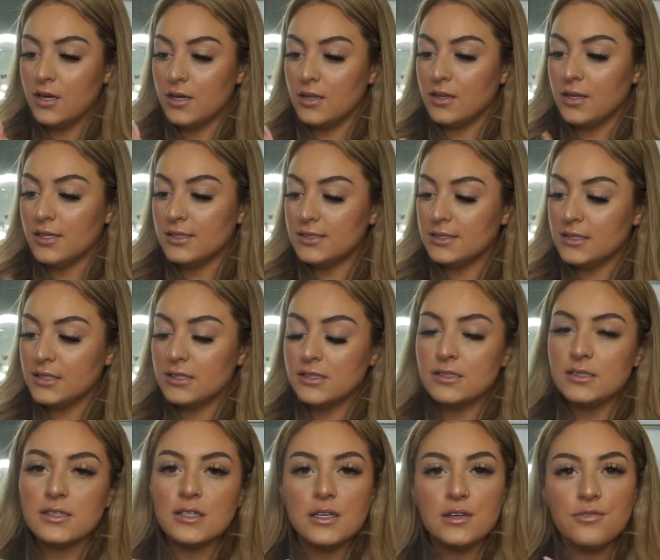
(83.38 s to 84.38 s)
This is
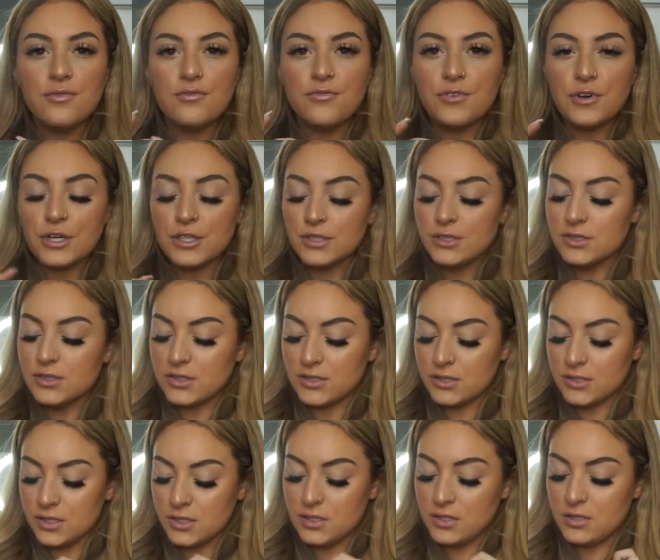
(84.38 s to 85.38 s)
the
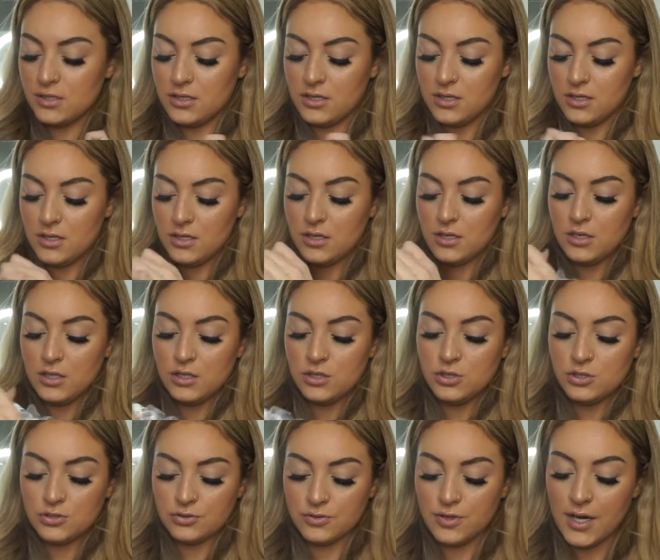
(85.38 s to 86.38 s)

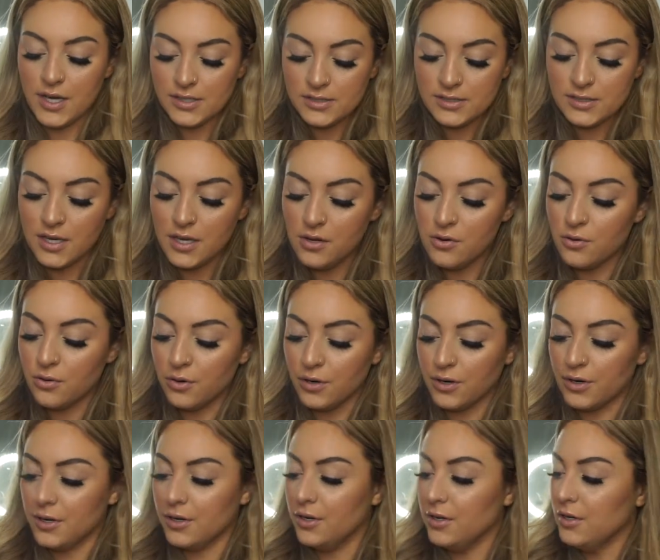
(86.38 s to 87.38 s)
first dress I
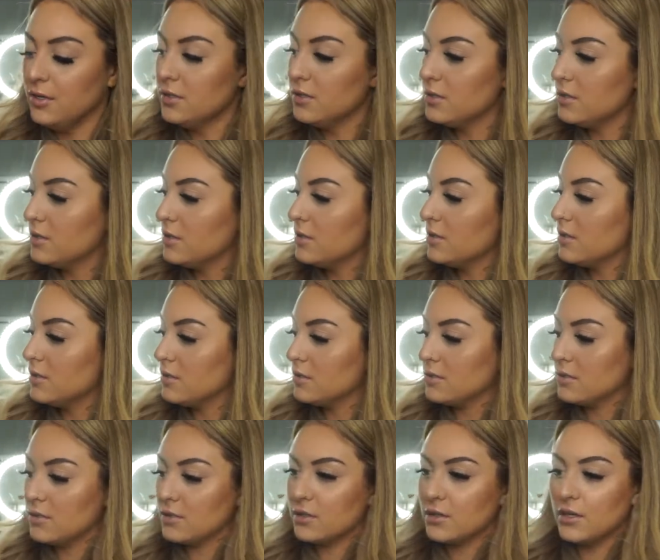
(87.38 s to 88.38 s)
ordered.
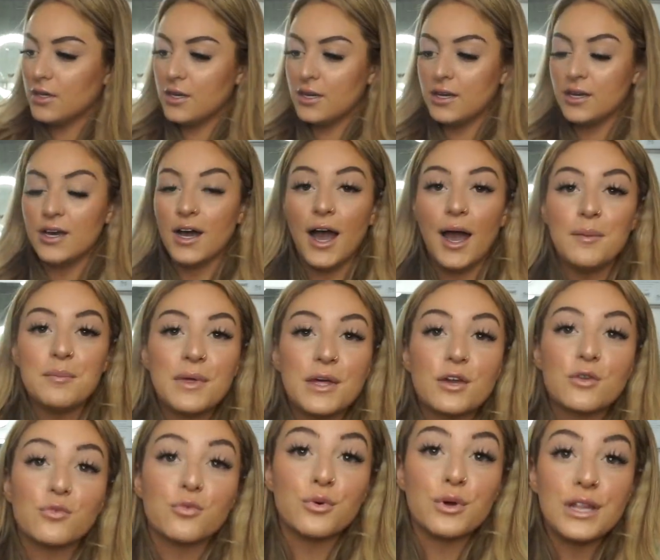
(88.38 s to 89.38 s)
I'm like
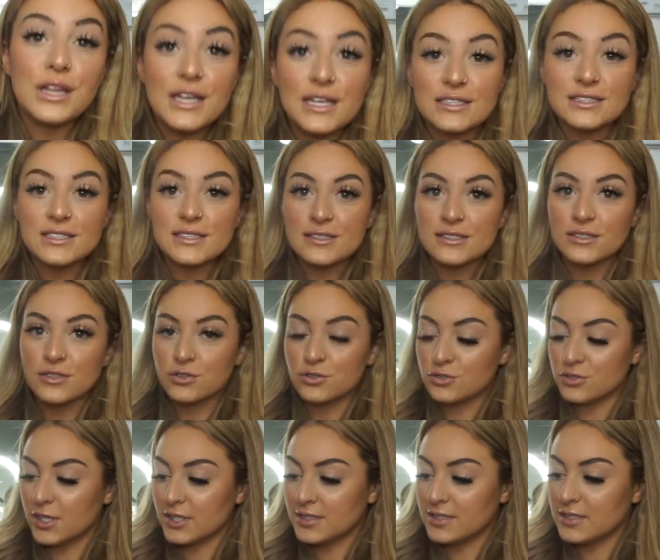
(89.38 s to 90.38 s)
really into silk
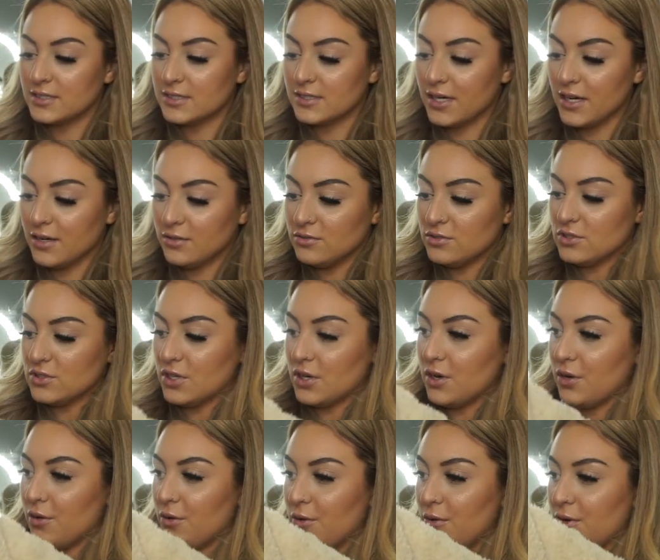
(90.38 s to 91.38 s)
dresses now,
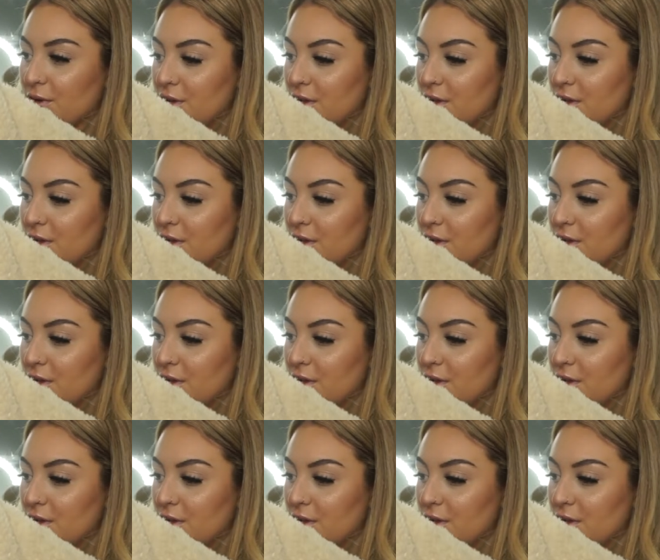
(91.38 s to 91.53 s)
so...